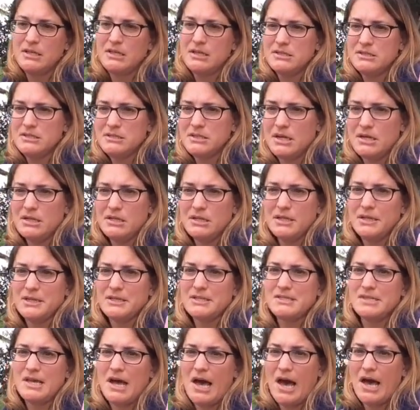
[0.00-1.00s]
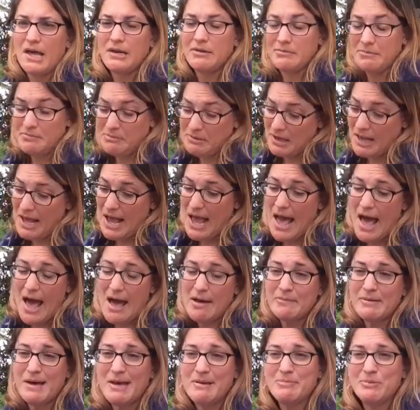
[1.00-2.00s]
It's starting to look sad, but I
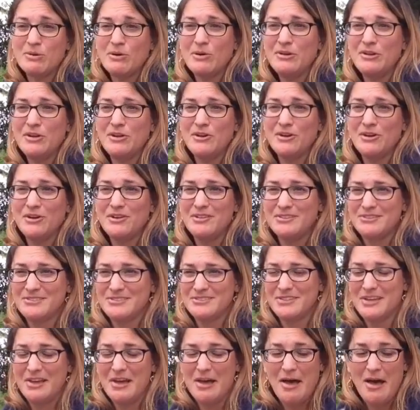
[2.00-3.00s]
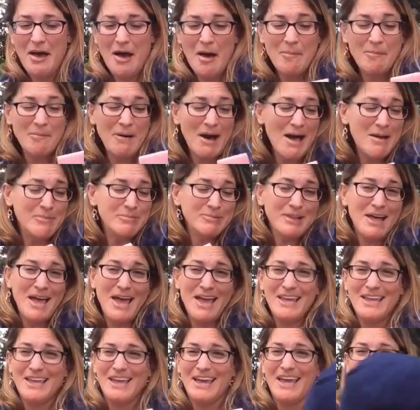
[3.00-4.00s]
have my pool noodle, my
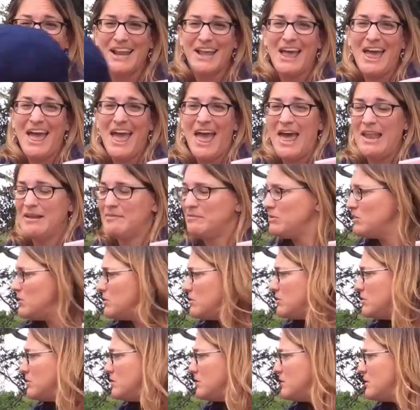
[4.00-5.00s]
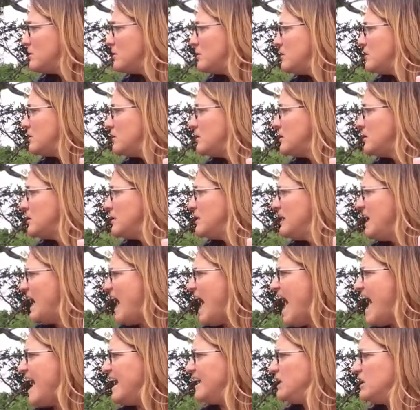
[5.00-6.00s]
blanket, and
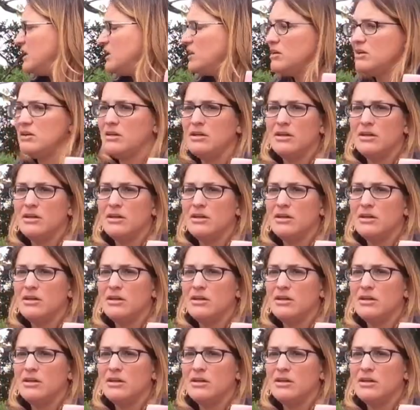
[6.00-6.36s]
hey!